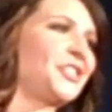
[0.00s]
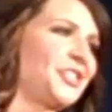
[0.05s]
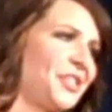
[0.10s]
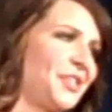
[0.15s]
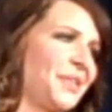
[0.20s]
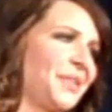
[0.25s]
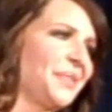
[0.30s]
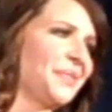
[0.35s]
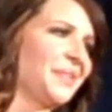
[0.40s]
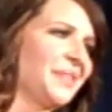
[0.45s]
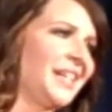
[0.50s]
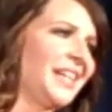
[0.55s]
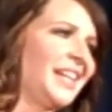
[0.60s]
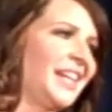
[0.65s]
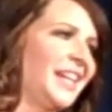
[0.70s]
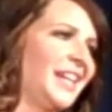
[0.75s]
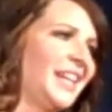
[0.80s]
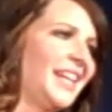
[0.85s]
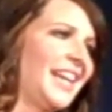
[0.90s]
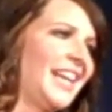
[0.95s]
too,
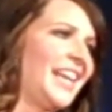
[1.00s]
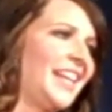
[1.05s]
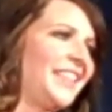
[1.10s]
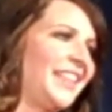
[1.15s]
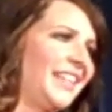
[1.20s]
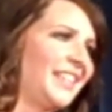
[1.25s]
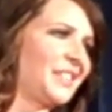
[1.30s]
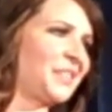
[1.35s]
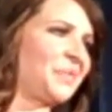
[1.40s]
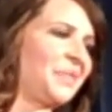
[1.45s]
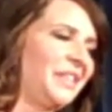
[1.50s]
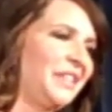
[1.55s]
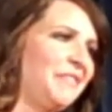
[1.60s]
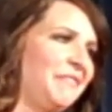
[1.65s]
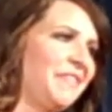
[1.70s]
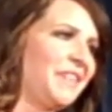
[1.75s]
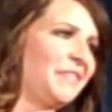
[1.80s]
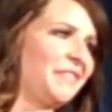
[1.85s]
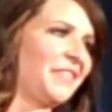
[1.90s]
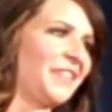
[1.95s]
and I think it's really
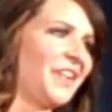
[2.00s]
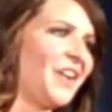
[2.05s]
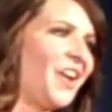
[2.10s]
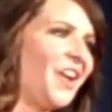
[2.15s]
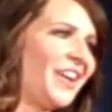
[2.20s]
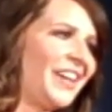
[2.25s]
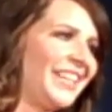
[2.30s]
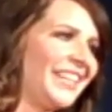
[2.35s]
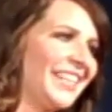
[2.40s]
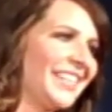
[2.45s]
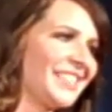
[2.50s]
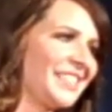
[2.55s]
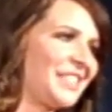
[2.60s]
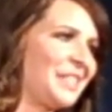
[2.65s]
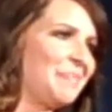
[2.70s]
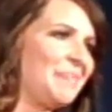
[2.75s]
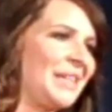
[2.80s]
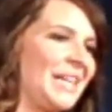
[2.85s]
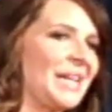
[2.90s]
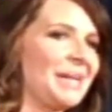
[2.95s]
fun for the audience
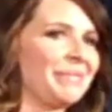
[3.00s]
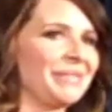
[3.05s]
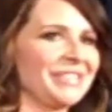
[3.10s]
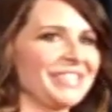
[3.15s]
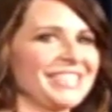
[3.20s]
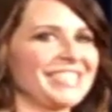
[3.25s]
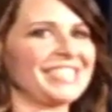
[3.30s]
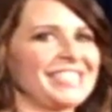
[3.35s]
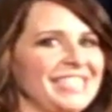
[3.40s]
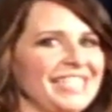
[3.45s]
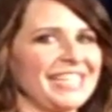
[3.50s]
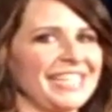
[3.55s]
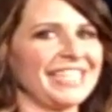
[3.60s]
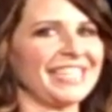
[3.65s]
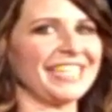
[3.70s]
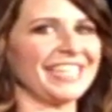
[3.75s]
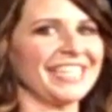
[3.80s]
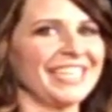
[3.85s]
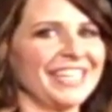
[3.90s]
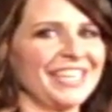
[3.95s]
to be able to
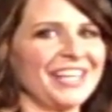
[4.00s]
see